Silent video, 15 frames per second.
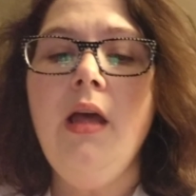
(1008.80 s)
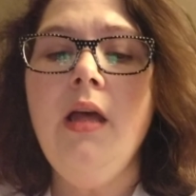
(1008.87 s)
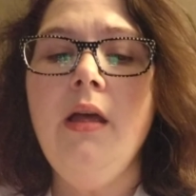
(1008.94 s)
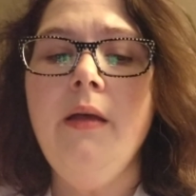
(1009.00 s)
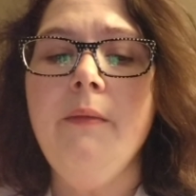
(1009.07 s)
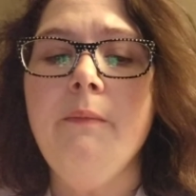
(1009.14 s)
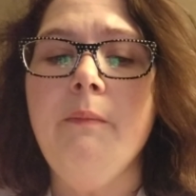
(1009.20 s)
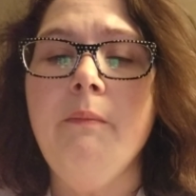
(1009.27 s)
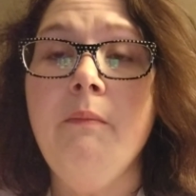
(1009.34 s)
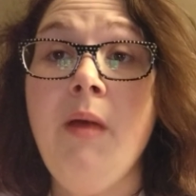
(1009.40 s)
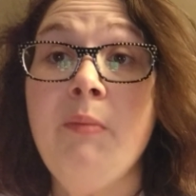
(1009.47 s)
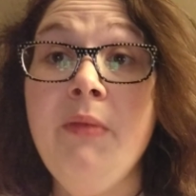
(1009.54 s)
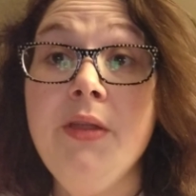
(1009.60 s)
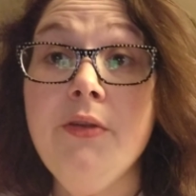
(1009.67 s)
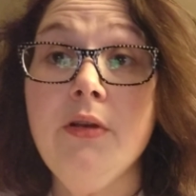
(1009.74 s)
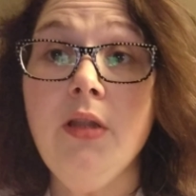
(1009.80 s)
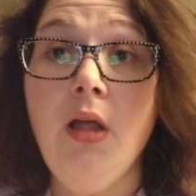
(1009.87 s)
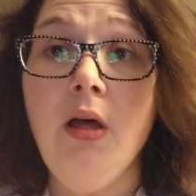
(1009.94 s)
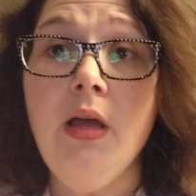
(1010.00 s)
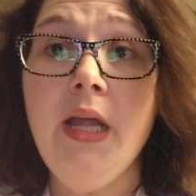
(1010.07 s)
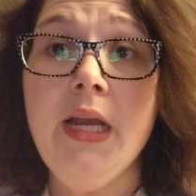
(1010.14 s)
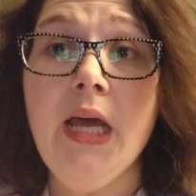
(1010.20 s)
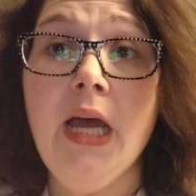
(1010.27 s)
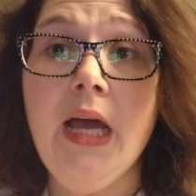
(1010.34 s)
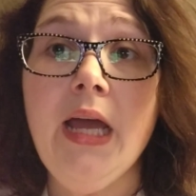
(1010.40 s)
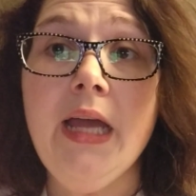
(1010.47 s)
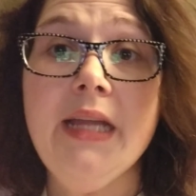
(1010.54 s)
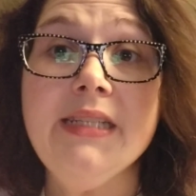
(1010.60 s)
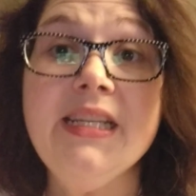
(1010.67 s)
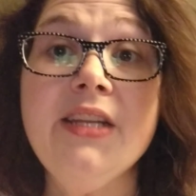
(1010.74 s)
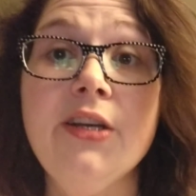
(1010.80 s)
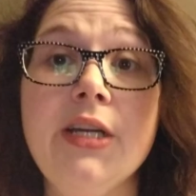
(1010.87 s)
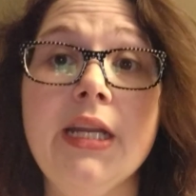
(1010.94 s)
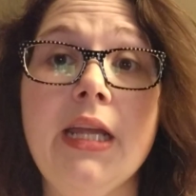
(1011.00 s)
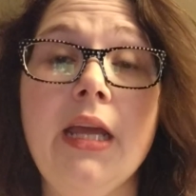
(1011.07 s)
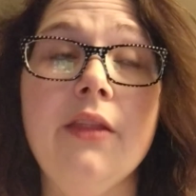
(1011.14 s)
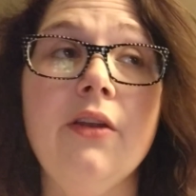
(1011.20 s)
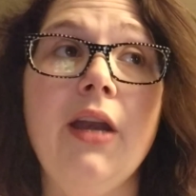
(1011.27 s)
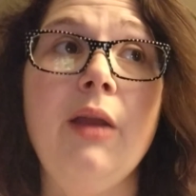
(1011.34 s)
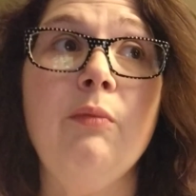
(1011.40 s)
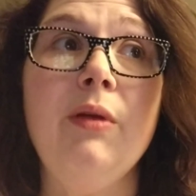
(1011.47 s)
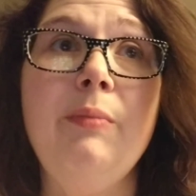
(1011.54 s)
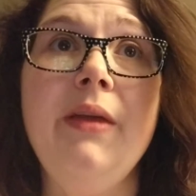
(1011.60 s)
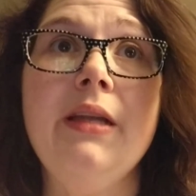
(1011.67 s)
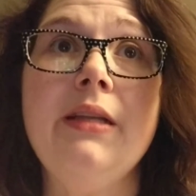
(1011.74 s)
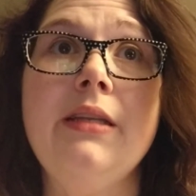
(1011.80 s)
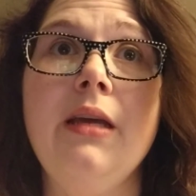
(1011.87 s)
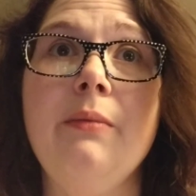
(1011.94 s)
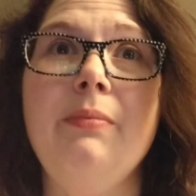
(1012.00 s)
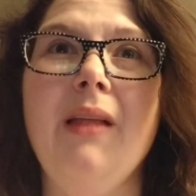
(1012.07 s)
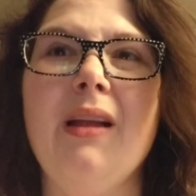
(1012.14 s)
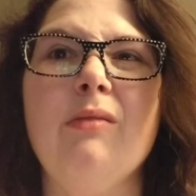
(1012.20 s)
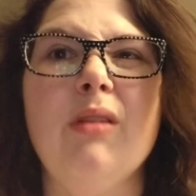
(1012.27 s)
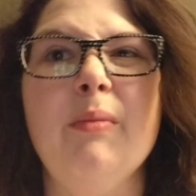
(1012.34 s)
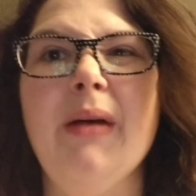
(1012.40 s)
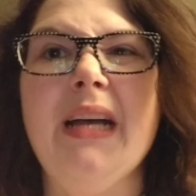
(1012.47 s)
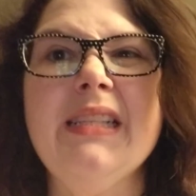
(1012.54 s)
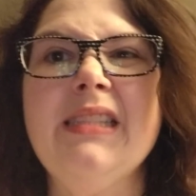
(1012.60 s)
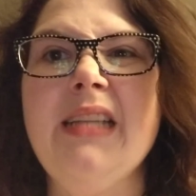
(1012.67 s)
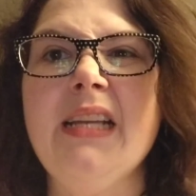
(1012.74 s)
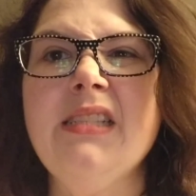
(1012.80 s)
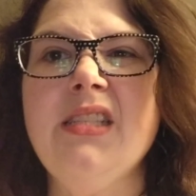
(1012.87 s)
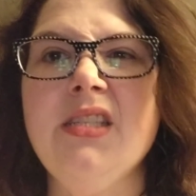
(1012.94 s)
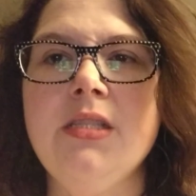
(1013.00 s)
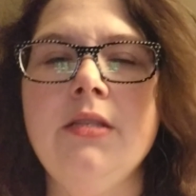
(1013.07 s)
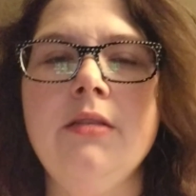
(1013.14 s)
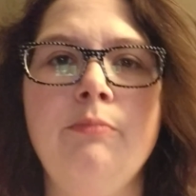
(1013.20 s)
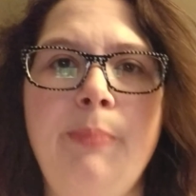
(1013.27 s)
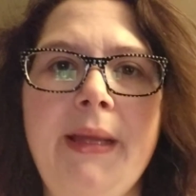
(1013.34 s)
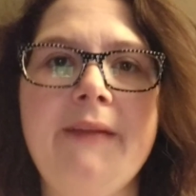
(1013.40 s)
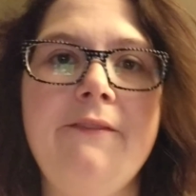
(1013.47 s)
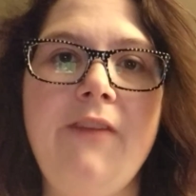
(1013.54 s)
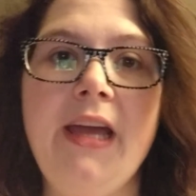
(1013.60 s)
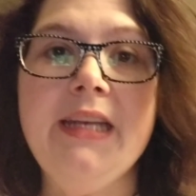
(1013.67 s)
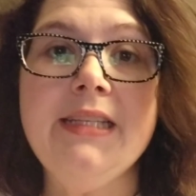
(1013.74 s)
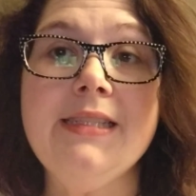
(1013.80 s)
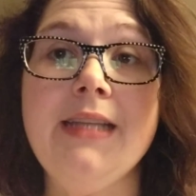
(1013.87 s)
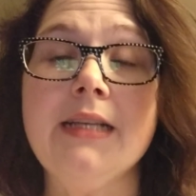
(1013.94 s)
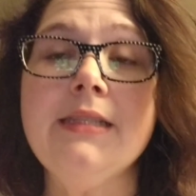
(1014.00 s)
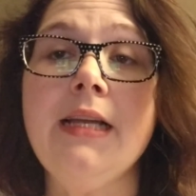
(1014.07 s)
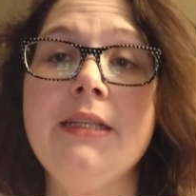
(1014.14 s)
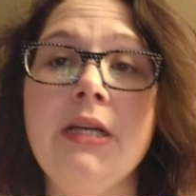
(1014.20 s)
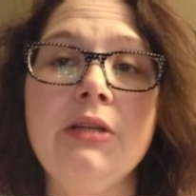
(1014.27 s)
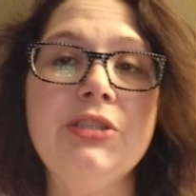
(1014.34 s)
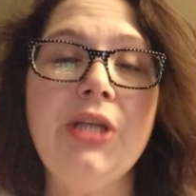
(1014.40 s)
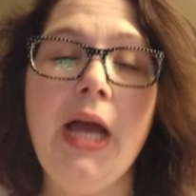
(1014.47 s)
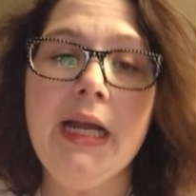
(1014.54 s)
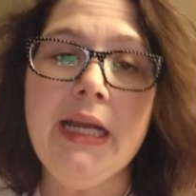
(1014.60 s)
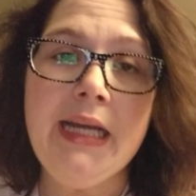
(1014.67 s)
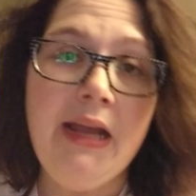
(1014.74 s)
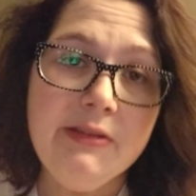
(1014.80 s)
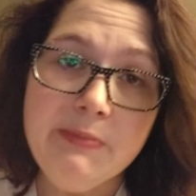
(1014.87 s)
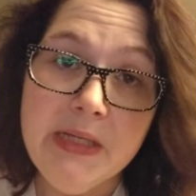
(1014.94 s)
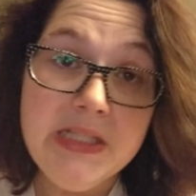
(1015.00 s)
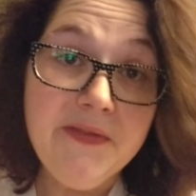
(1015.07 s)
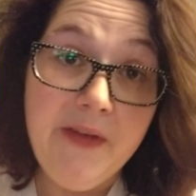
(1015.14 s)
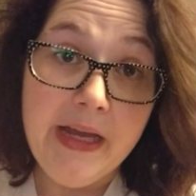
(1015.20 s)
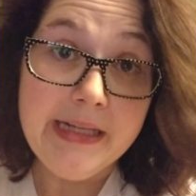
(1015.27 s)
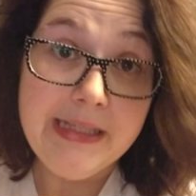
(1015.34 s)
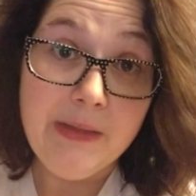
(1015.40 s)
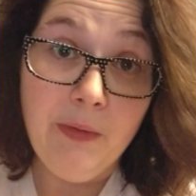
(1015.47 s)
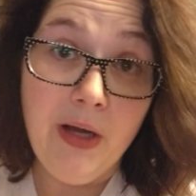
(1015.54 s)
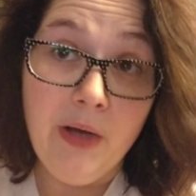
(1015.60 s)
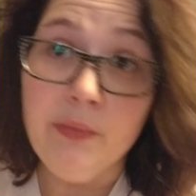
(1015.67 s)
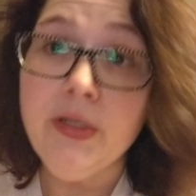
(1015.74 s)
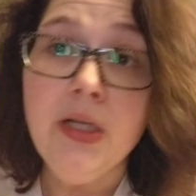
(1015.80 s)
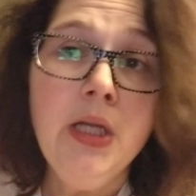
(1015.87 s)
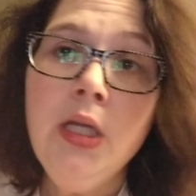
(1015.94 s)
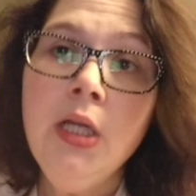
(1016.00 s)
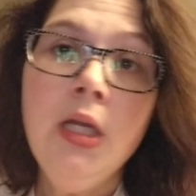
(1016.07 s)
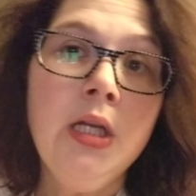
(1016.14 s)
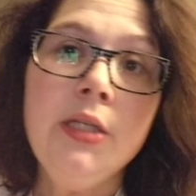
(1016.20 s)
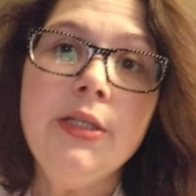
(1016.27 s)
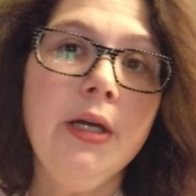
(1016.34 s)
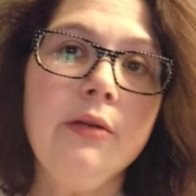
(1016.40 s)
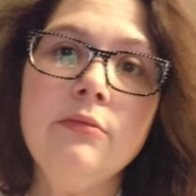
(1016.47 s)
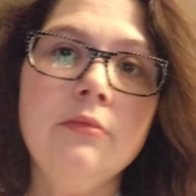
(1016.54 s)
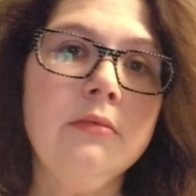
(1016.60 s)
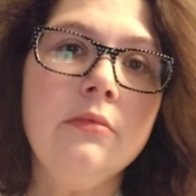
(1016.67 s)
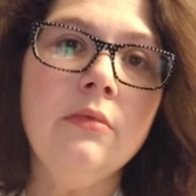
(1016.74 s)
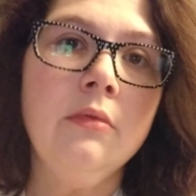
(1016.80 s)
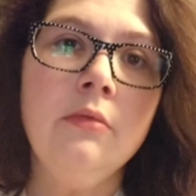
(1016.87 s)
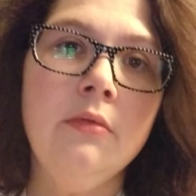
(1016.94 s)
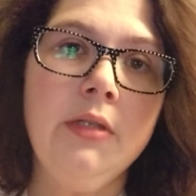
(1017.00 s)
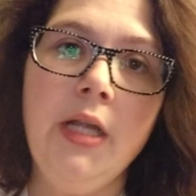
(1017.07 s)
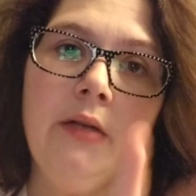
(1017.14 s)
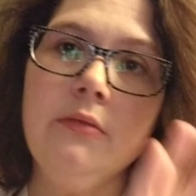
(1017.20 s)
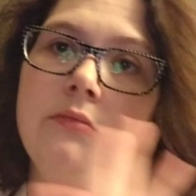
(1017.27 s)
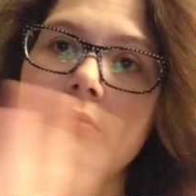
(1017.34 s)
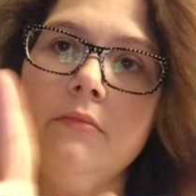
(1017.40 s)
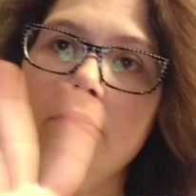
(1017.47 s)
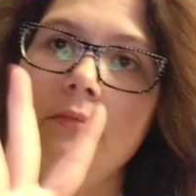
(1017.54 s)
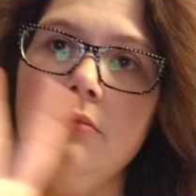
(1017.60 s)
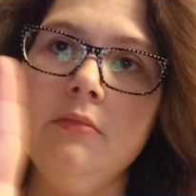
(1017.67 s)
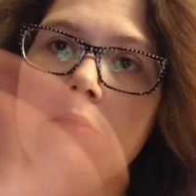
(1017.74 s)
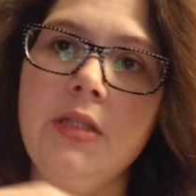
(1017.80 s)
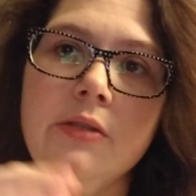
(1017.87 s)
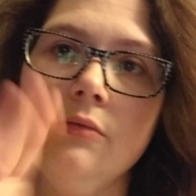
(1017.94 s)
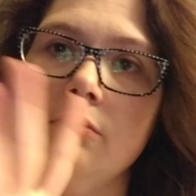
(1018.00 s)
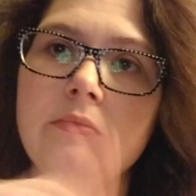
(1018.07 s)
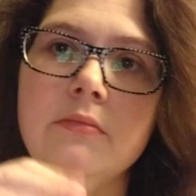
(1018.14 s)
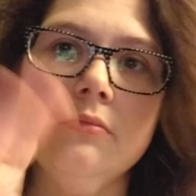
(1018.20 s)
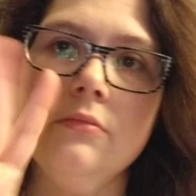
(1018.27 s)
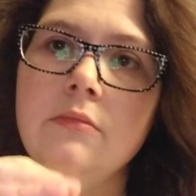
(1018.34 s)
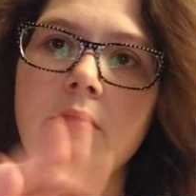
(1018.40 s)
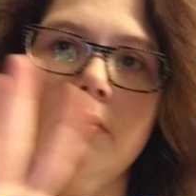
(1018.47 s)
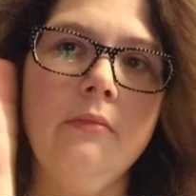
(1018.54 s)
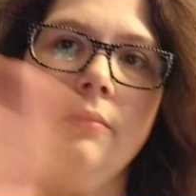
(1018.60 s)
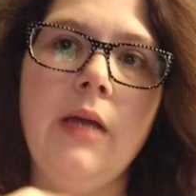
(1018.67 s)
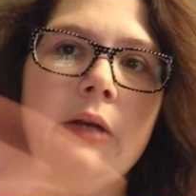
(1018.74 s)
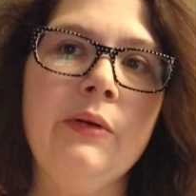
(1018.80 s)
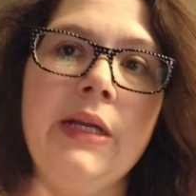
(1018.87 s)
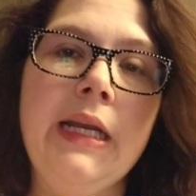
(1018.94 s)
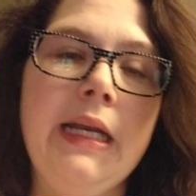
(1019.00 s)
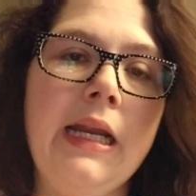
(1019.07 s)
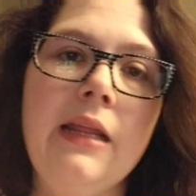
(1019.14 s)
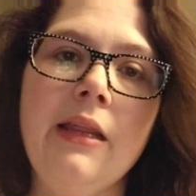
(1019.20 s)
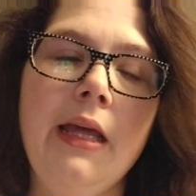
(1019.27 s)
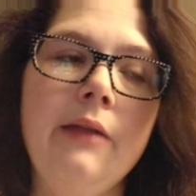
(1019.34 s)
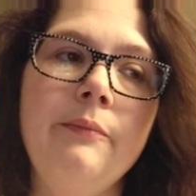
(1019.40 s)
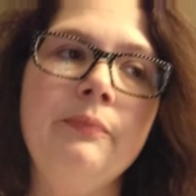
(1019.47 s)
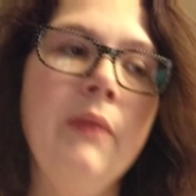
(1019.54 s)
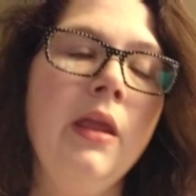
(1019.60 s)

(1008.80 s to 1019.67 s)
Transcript: Um, my mother-in-law and I had dinner together, and we picked up like ribeye steaks, just big fatty steaks. I told you I can have as much fat as I want. Don't, don't, don't, I don't need any of that.